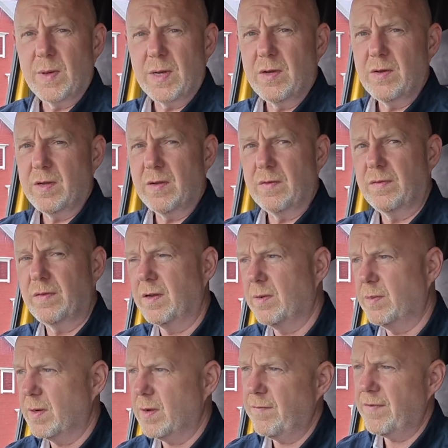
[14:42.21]
We
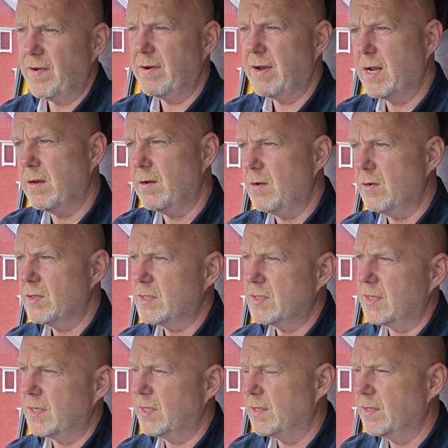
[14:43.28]
got very close
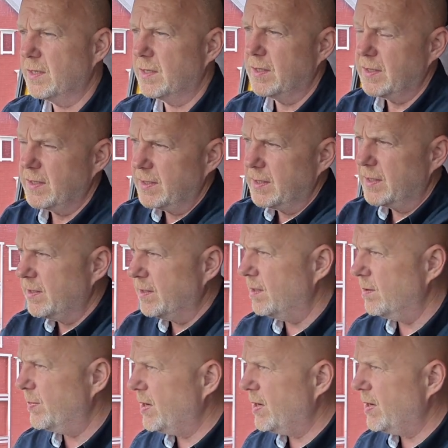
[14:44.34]
to the